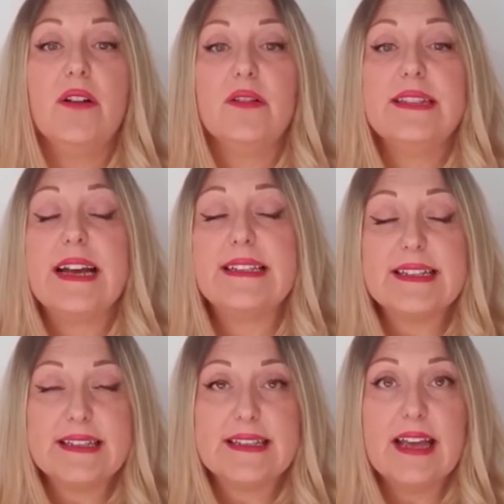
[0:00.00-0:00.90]

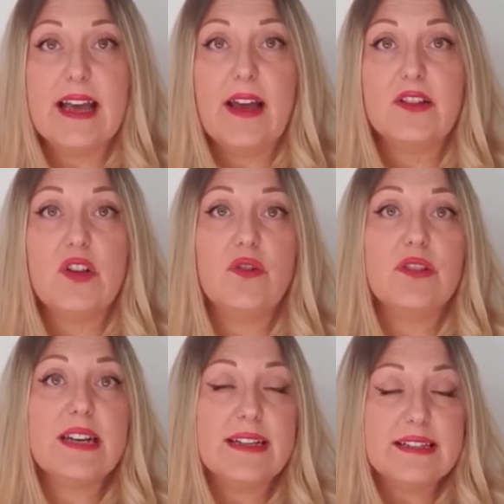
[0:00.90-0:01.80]
testers there so you can
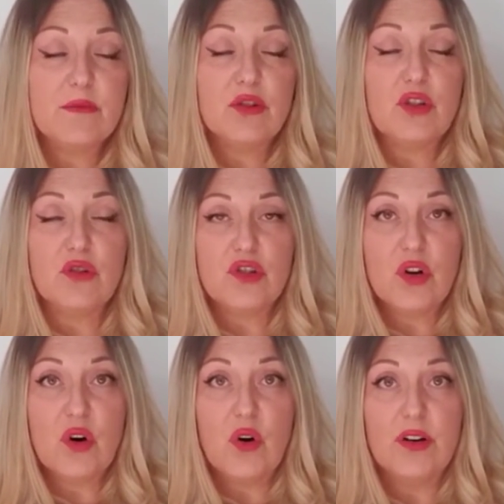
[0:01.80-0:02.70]
test them on your
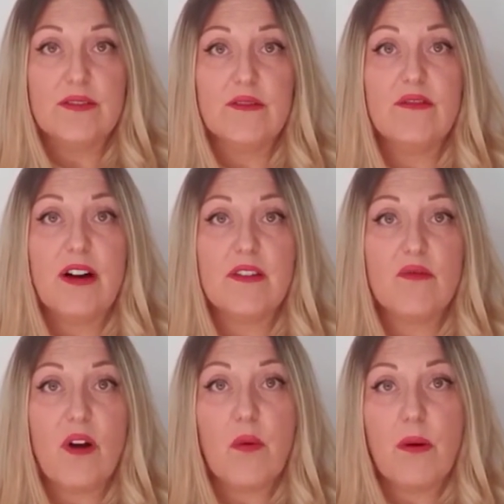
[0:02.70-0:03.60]
dog and find the
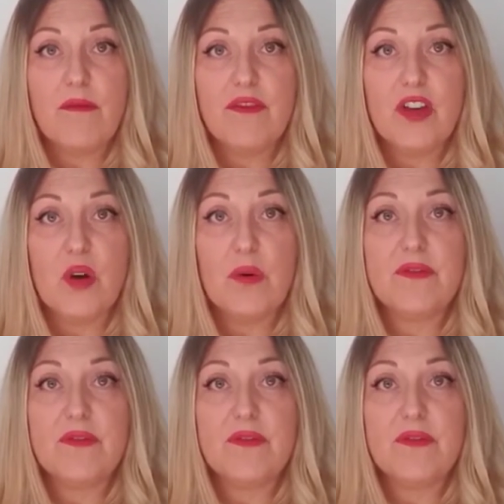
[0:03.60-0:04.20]
right one for you.